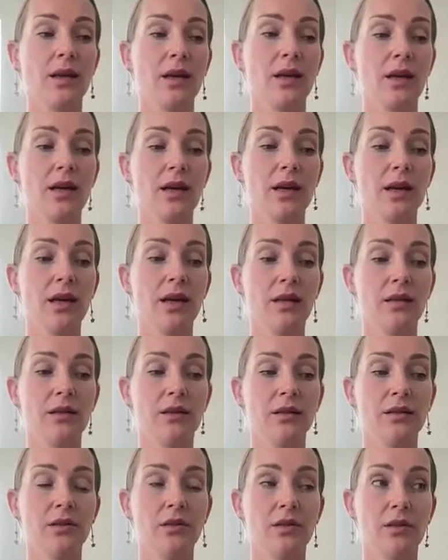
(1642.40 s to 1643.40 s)

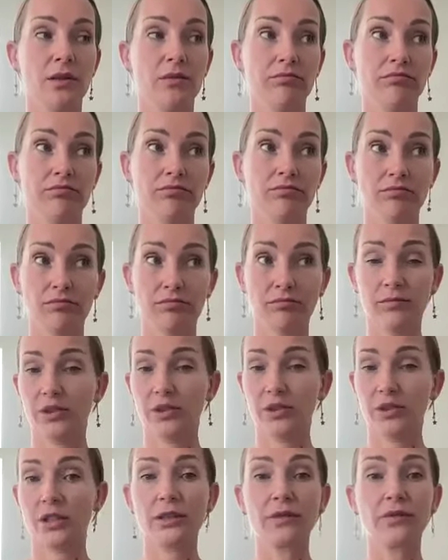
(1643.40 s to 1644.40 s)
and
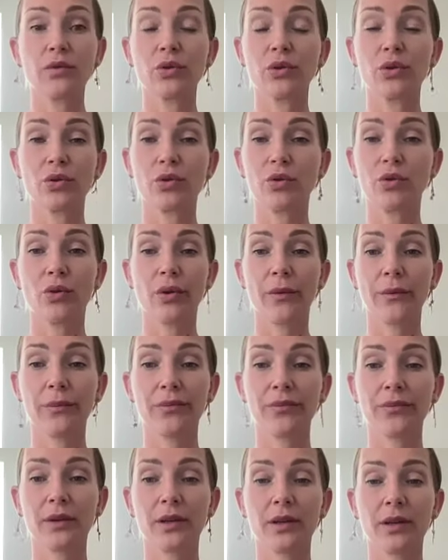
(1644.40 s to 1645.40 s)
just for
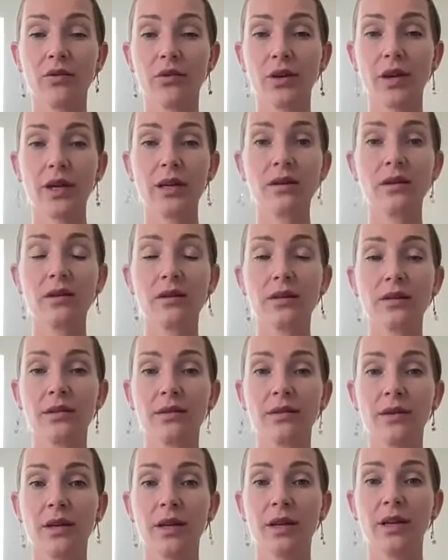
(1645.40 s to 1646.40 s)
your record,
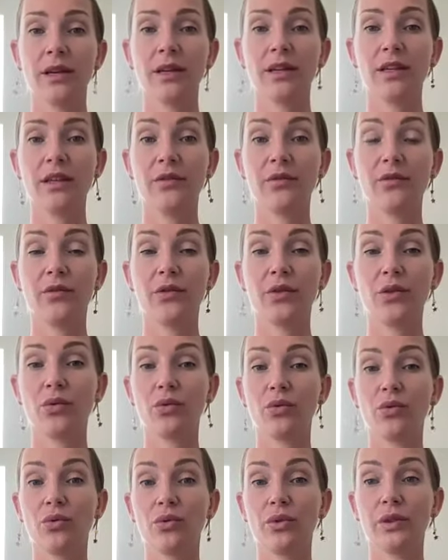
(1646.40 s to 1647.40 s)
if
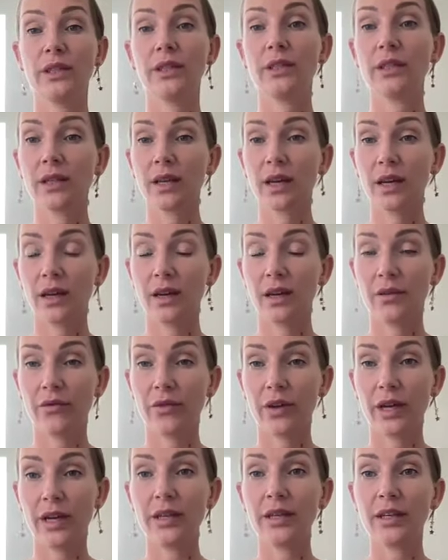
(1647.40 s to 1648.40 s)
you didn't have
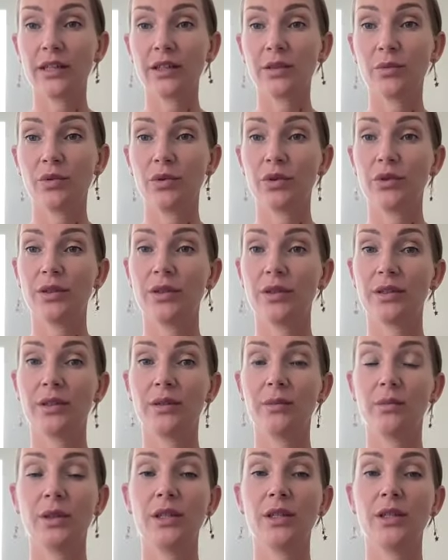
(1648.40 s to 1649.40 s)
any experience
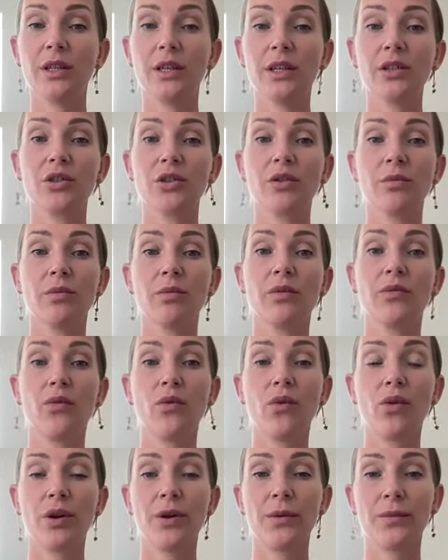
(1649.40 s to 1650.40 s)
in meditation
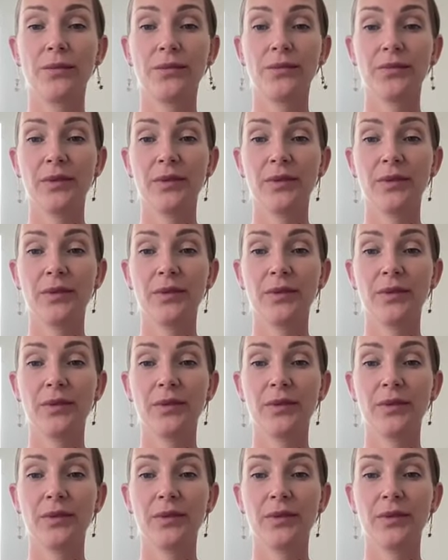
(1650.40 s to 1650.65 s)
before,